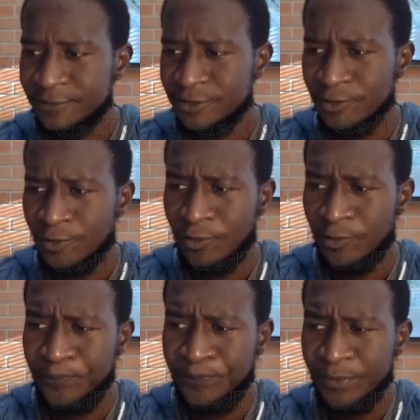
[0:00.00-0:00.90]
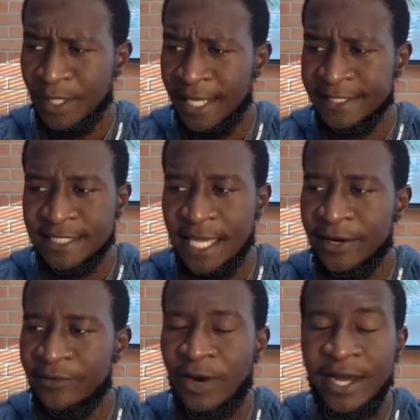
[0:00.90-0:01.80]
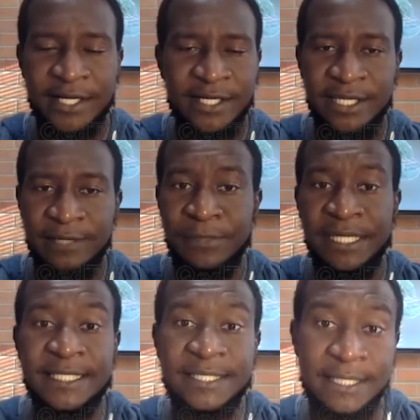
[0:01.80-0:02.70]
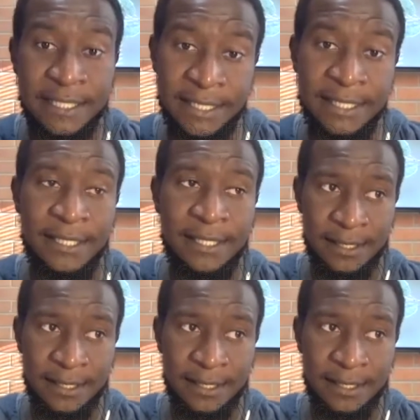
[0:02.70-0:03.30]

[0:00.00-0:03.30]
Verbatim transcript: So I started writing immediately.